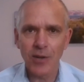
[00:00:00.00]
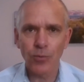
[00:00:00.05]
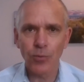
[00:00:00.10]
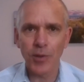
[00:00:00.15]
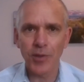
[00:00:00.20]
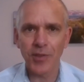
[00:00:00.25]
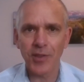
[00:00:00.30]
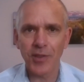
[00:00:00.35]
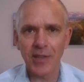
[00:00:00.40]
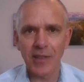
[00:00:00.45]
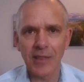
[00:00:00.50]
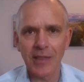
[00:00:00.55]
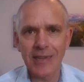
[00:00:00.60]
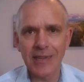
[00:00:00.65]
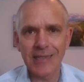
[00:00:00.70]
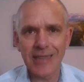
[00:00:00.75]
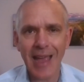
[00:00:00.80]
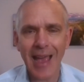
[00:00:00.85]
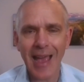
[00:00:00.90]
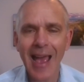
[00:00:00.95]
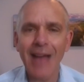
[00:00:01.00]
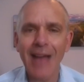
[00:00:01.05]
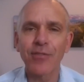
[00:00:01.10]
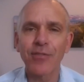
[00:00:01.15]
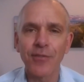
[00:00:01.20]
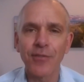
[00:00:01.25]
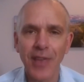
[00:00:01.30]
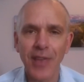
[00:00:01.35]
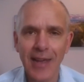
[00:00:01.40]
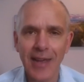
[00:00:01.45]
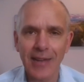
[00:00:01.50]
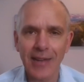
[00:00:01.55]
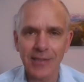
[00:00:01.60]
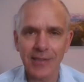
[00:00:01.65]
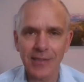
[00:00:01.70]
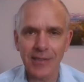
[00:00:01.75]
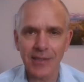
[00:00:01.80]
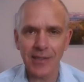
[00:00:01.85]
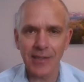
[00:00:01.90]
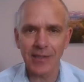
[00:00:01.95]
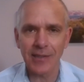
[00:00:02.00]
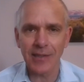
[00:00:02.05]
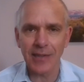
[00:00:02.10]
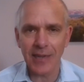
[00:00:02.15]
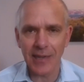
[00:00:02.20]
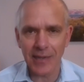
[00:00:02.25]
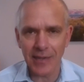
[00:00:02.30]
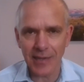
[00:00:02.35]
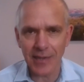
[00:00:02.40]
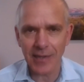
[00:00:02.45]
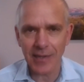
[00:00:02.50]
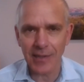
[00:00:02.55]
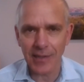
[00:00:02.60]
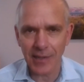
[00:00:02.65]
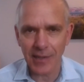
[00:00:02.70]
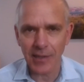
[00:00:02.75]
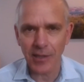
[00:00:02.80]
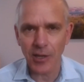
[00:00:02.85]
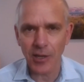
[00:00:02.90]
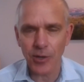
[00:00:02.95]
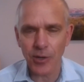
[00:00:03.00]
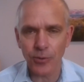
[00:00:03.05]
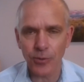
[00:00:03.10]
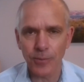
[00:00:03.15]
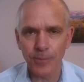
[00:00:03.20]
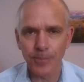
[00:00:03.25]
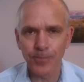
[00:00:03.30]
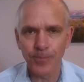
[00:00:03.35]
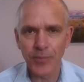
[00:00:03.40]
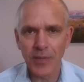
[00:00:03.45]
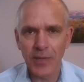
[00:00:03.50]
with at least half of that in India alone.